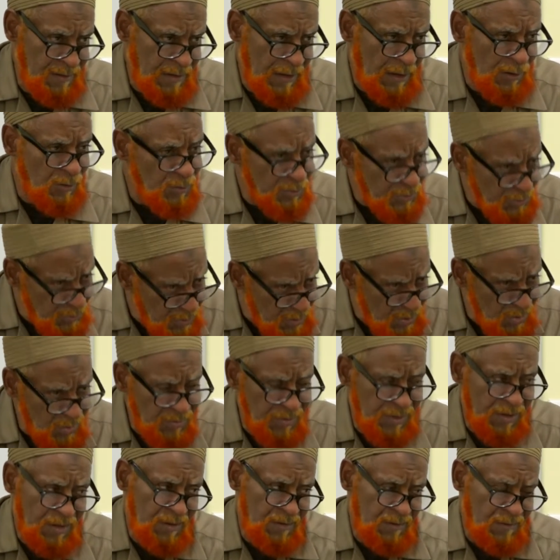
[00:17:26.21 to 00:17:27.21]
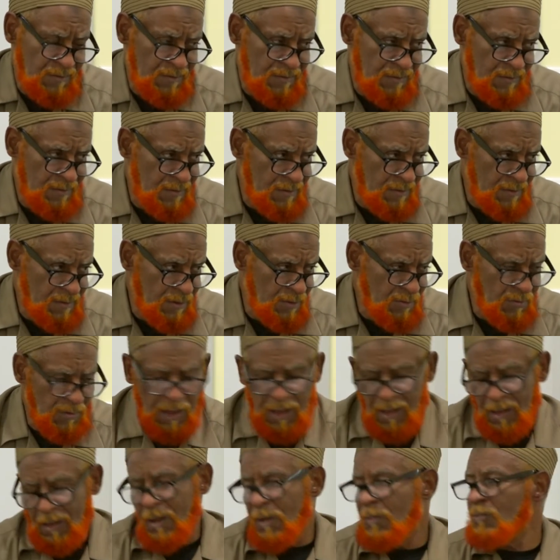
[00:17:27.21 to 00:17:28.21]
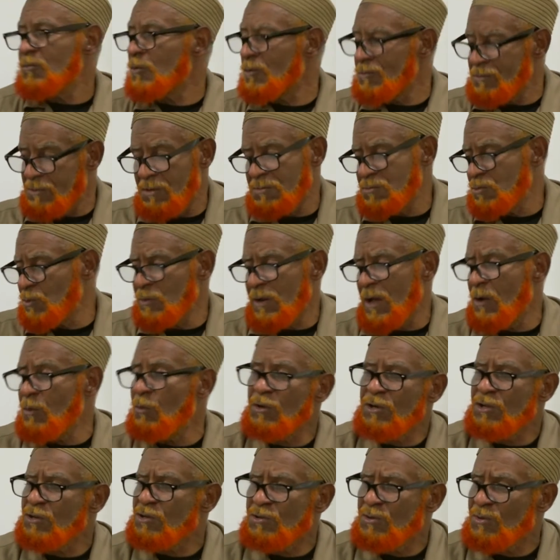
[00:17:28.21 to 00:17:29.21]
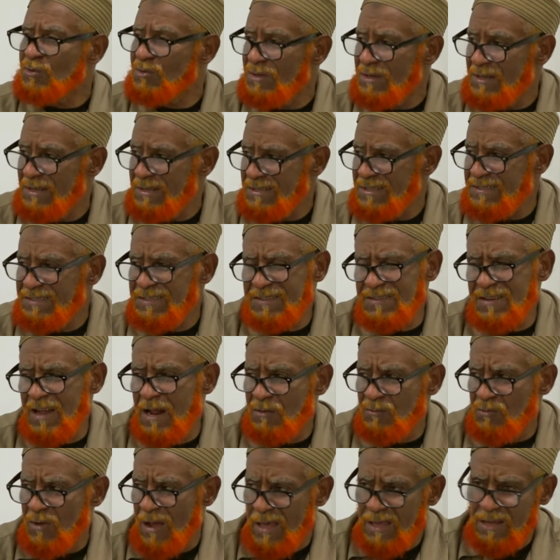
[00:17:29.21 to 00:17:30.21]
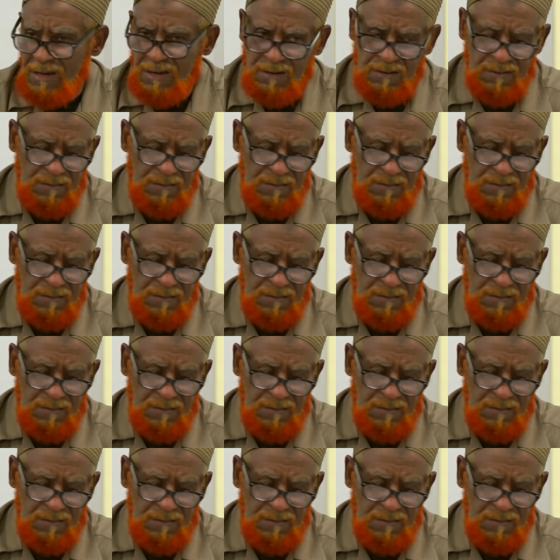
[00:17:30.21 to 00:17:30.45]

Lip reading: I don't want you to go there. You do what I want to do. This is not right.